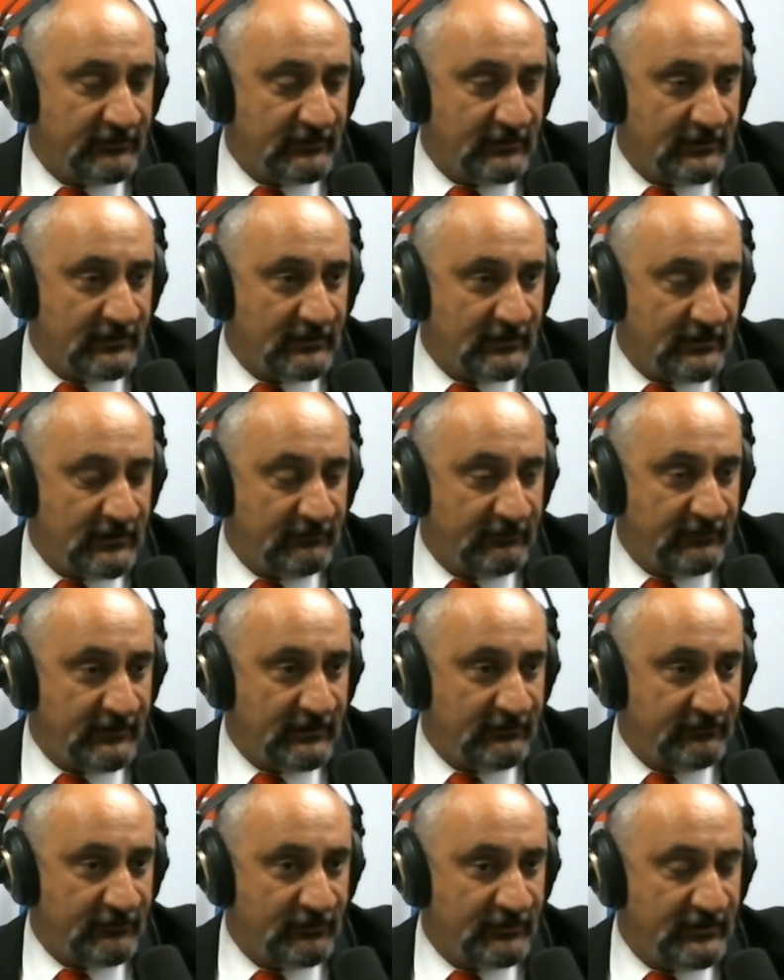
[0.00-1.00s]

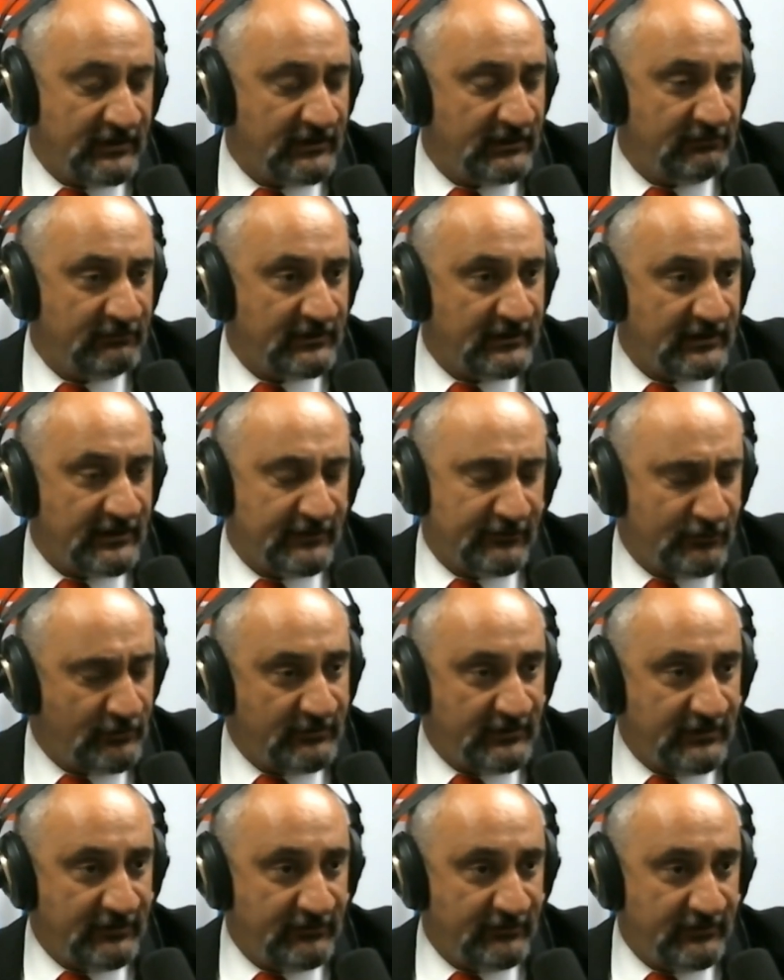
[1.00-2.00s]
If you're dealing with that at home,
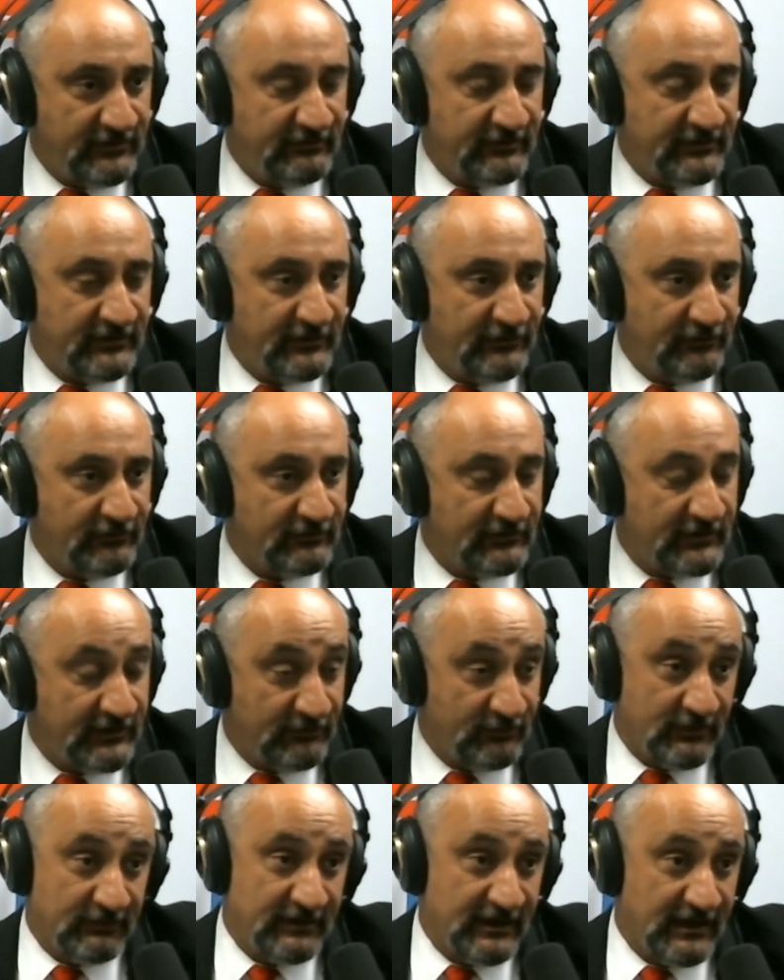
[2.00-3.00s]
that's a different issue.
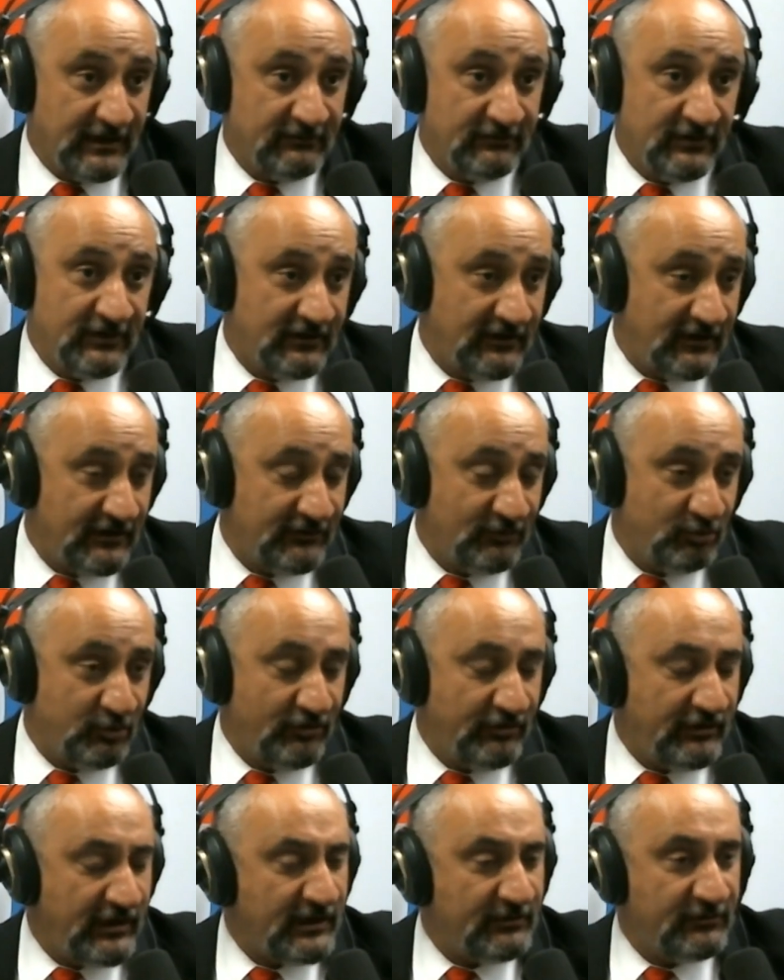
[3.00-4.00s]
That's why we have other
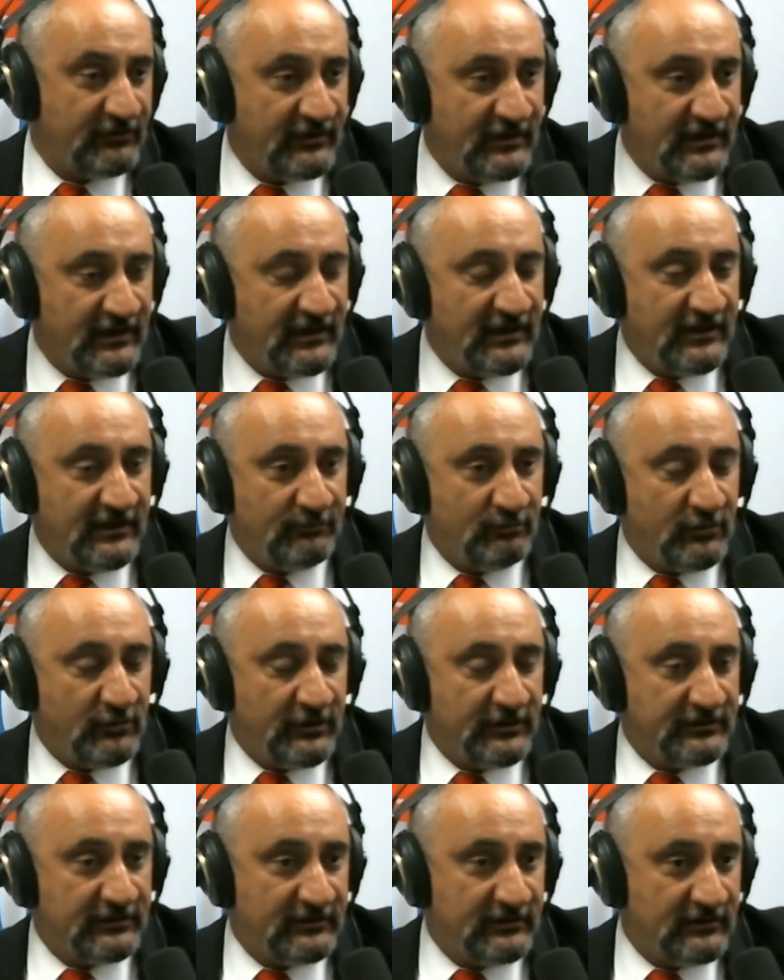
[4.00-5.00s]
programs.
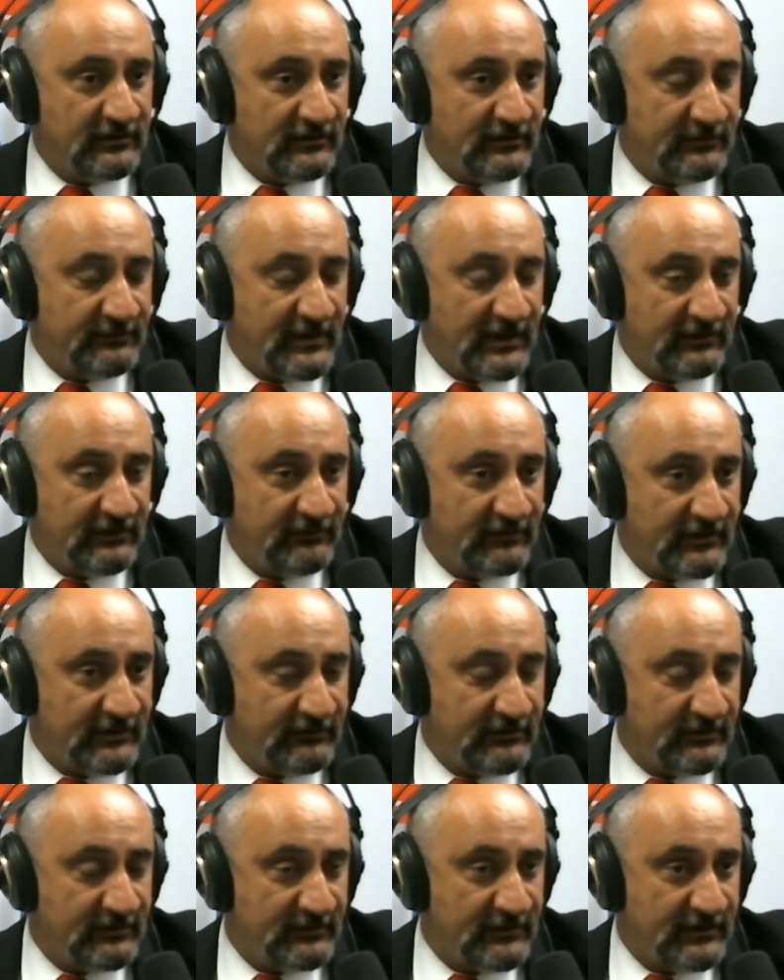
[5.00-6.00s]
But that's not
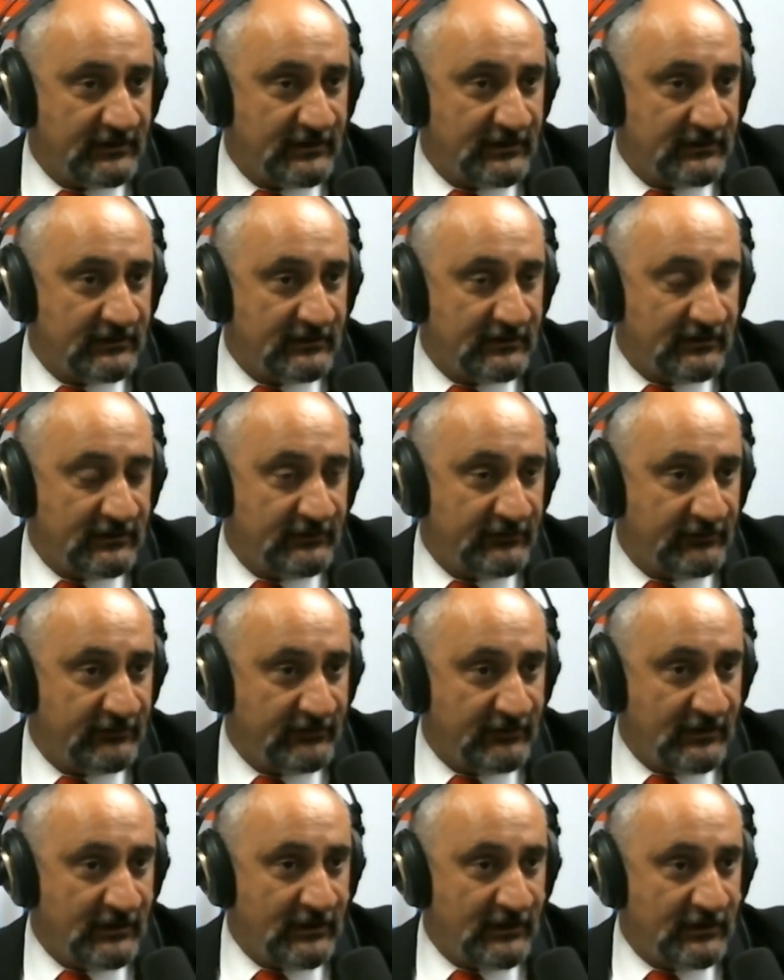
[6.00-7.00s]
something that
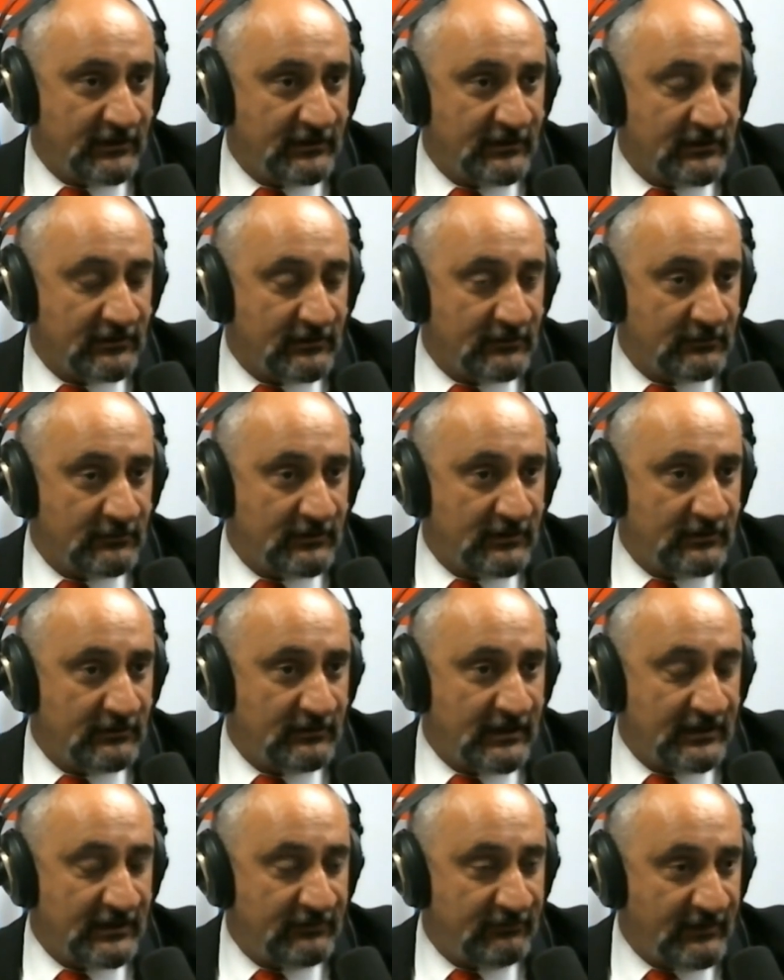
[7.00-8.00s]
is going to
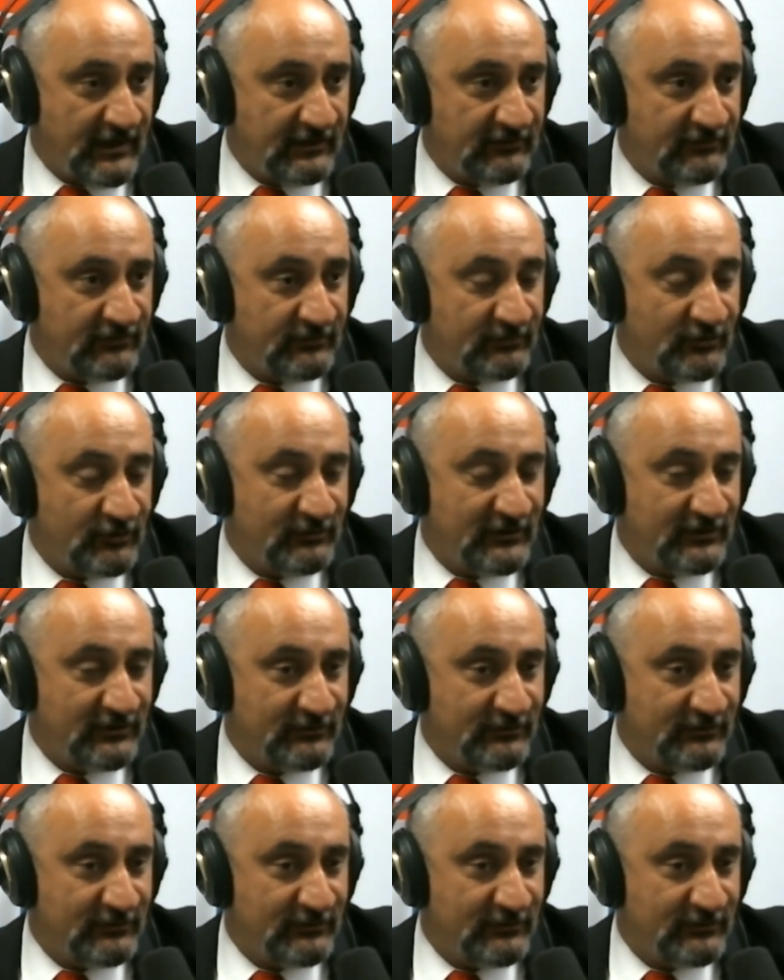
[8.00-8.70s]
advance them to be able